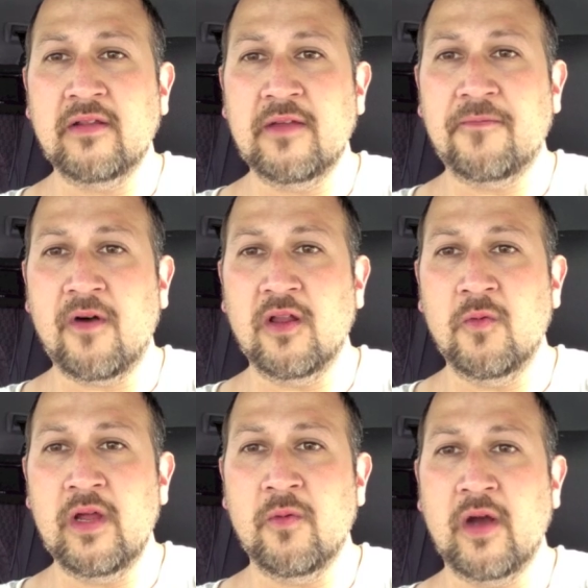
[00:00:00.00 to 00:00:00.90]
did they fall
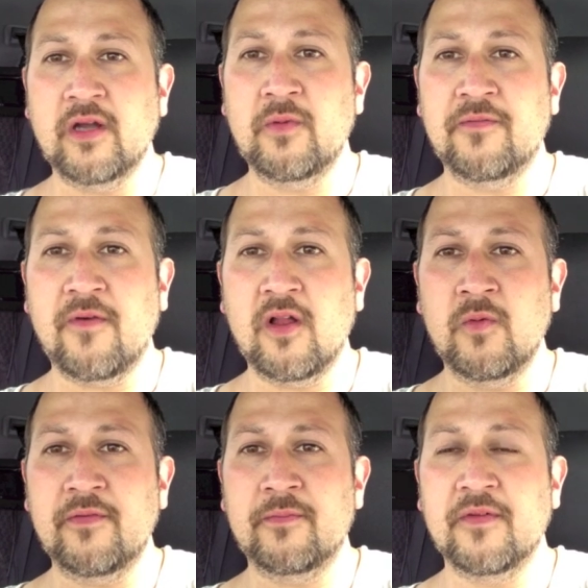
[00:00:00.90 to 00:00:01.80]
away? Why do we fall
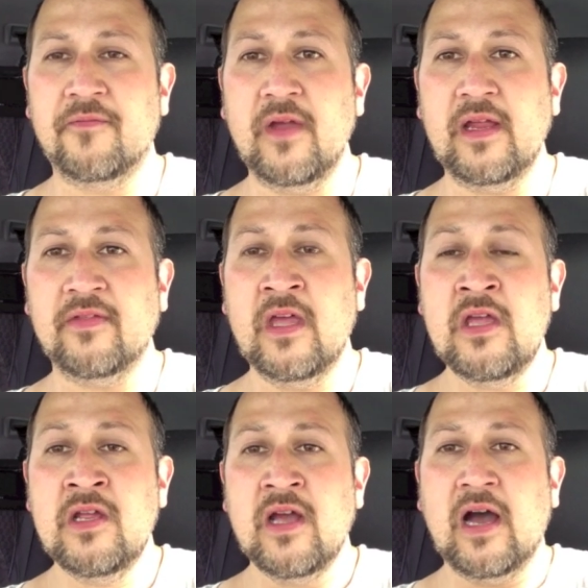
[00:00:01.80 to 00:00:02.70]
away from the faith?
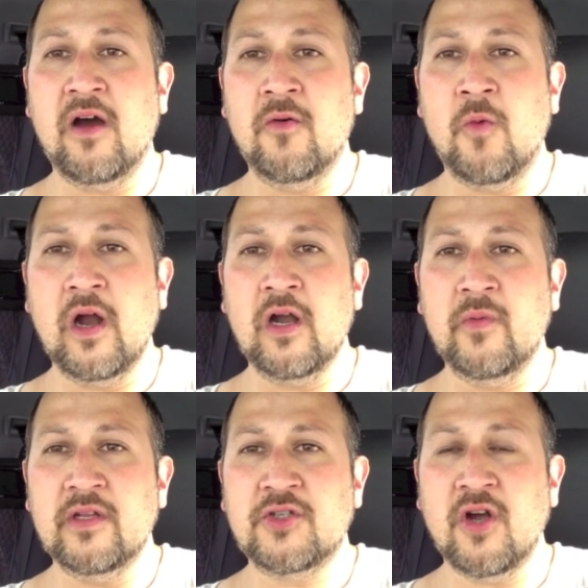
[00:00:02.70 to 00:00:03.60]
How? Why are
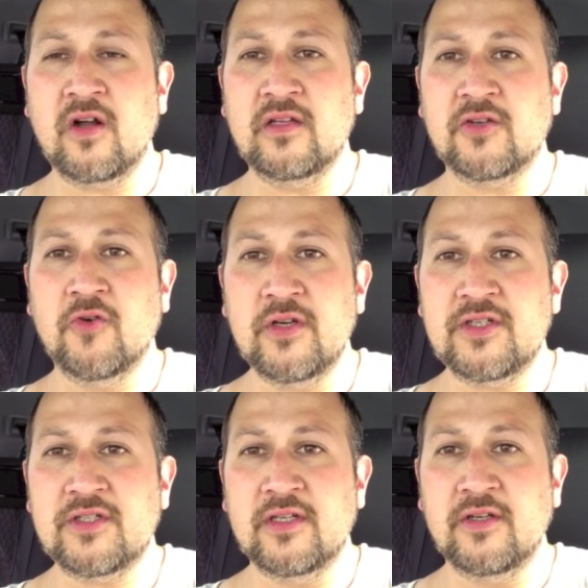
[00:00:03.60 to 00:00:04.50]
we a chocolate
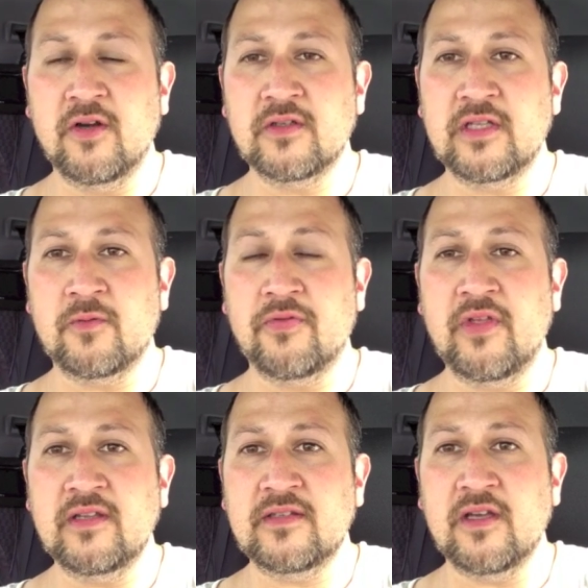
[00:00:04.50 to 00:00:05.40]
Christian? You know, it's like when
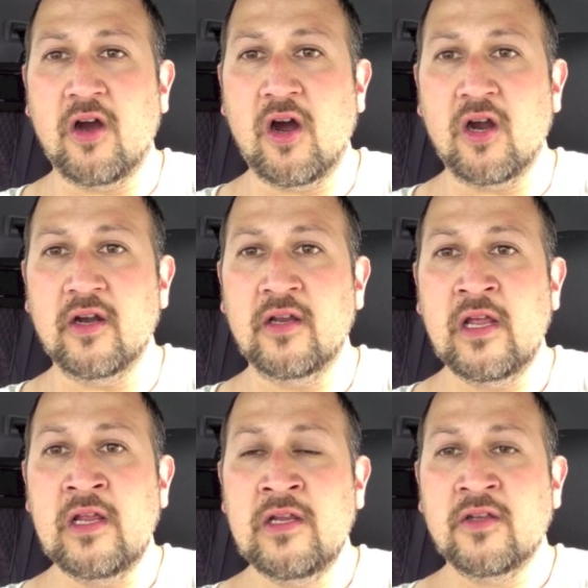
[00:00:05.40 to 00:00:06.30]
things get hard,
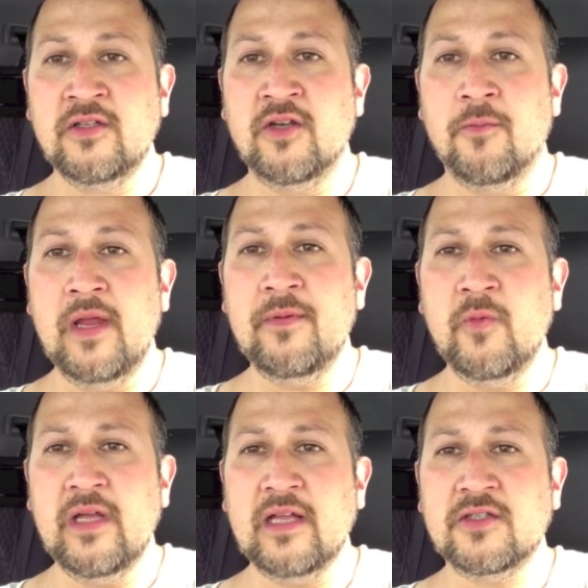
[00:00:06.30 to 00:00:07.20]
you know, maybe
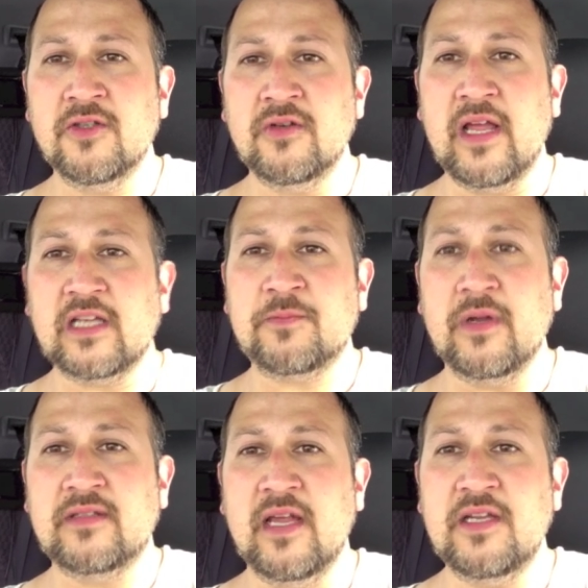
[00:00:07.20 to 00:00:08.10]
we had certain
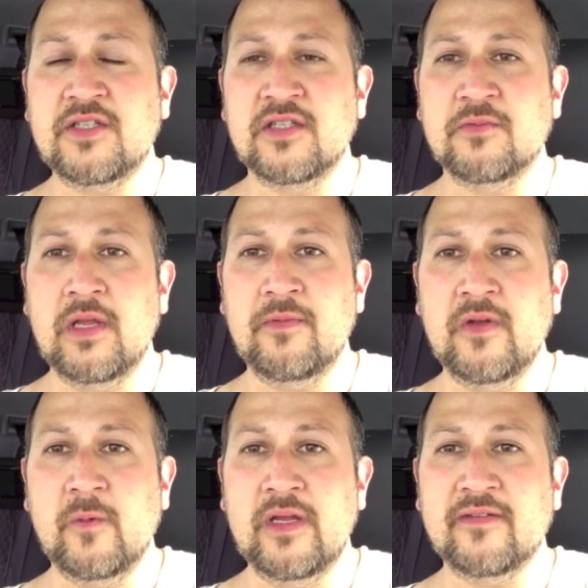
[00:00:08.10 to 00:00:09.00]
expectations,
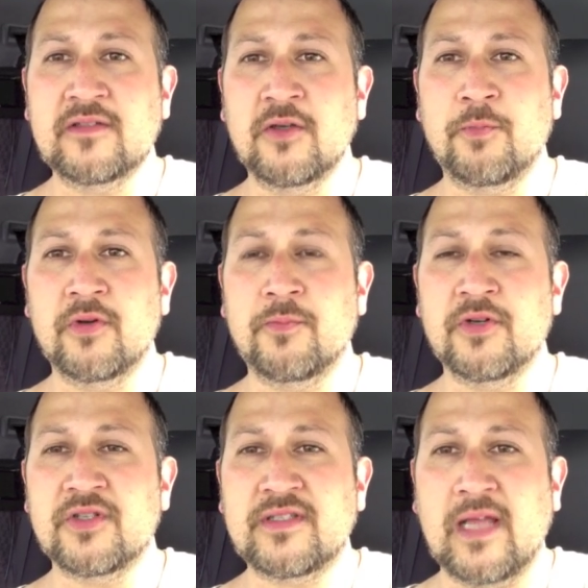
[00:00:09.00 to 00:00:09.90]
maybe we have certain per-
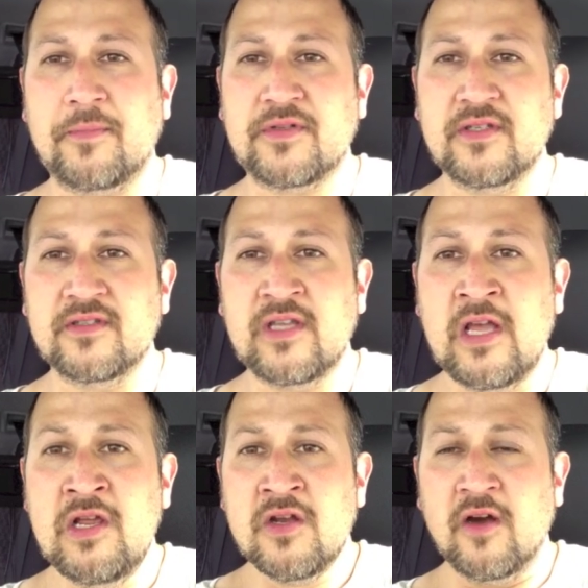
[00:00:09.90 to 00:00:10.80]
perceptions
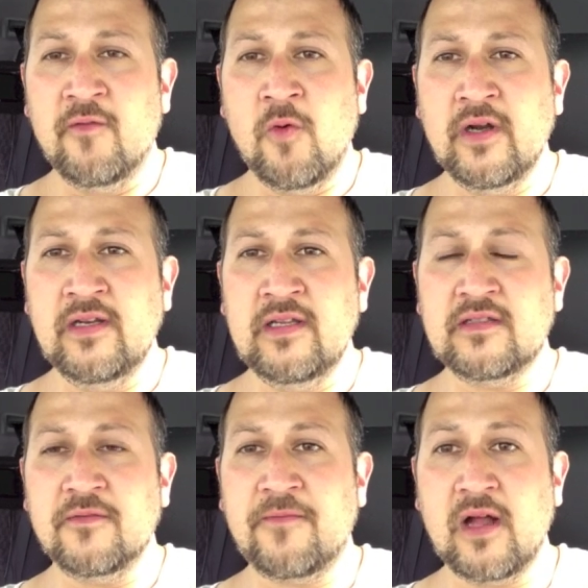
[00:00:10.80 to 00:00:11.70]
of what it is
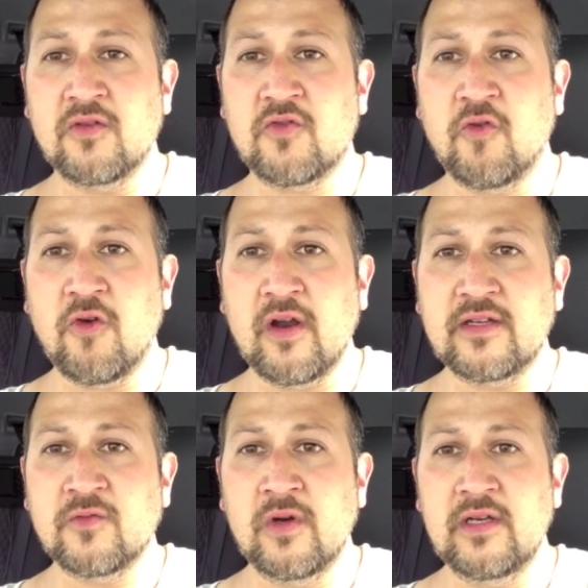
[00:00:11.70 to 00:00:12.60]
to follow
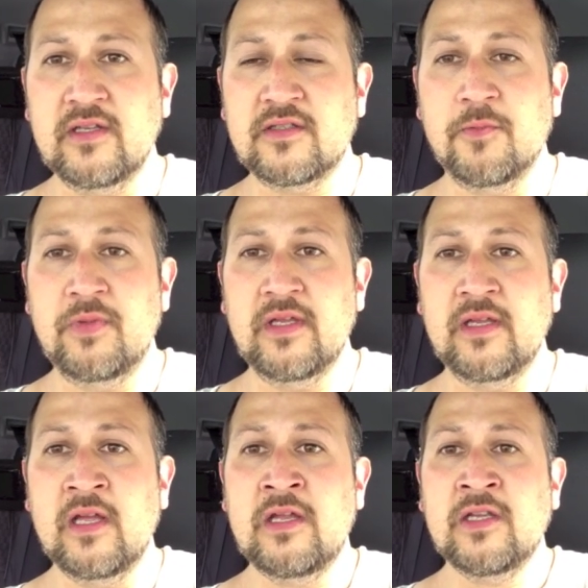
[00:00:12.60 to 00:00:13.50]
Christ, what it is to
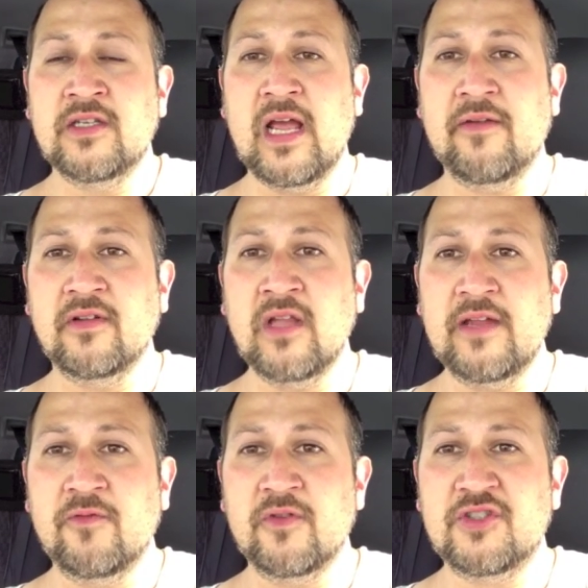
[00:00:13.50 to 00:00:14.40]
be to have a
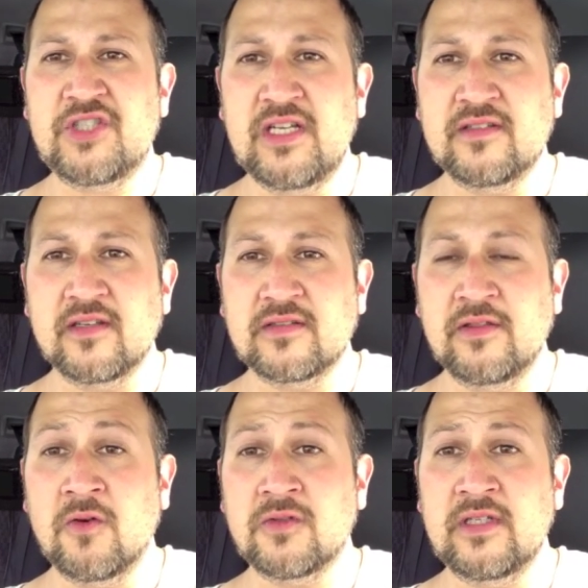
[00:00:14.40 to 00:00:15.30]
life with Jesus,
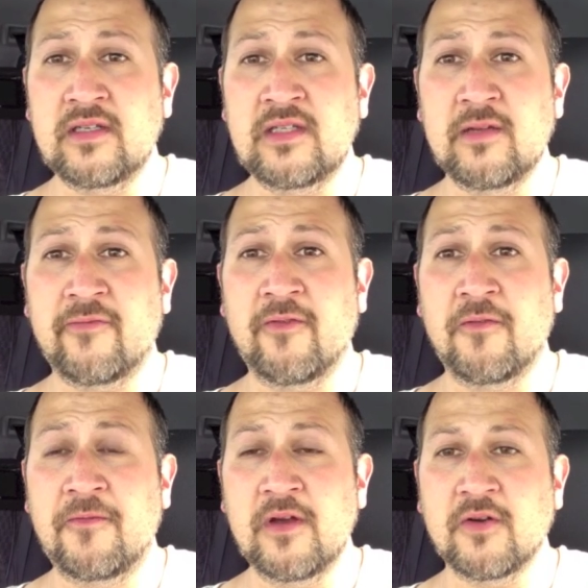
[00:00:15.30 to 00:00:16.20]
and those didn't get
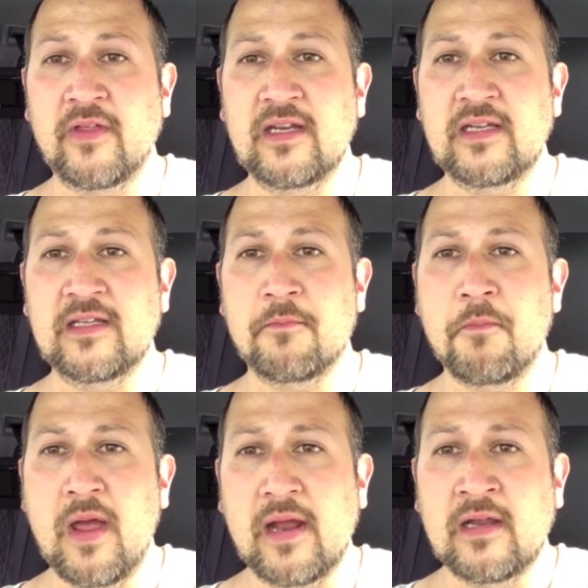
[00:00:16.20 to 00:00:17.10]
fulfilled or they didn't get
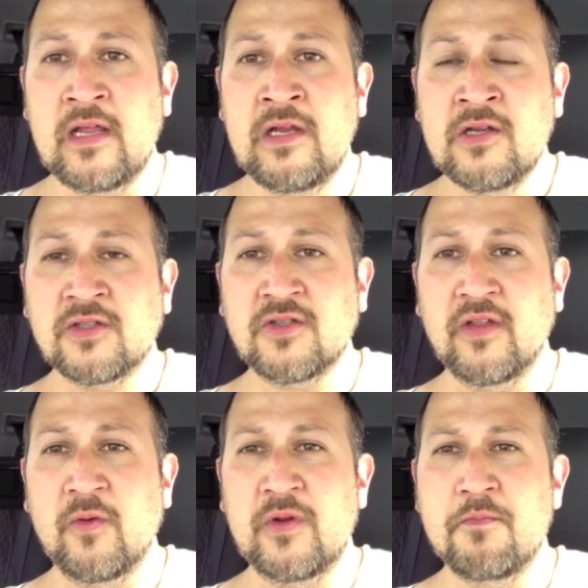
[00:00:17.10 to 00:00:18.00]
met. So
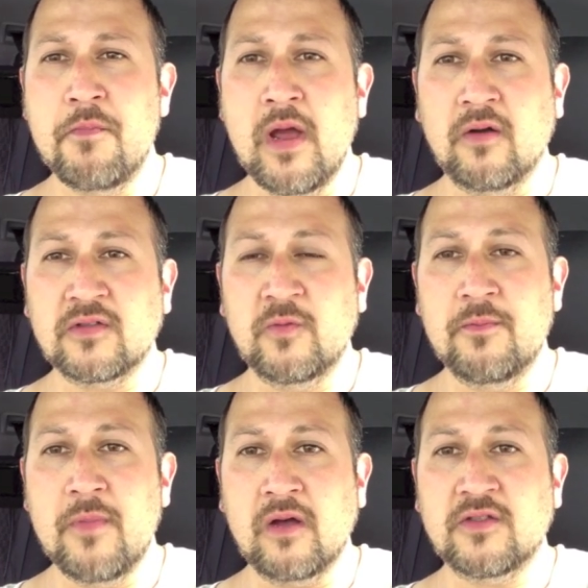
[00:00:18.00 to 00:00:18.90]
then we melt, we
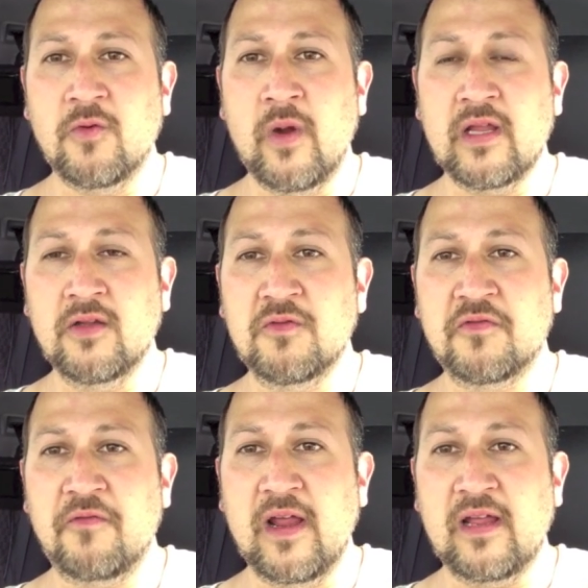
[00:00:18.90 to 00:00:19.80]
melt away and lose
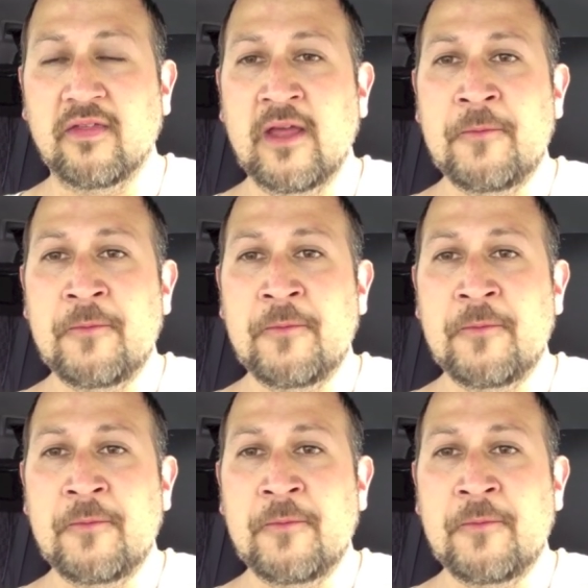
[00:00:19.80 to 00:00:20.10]
faith.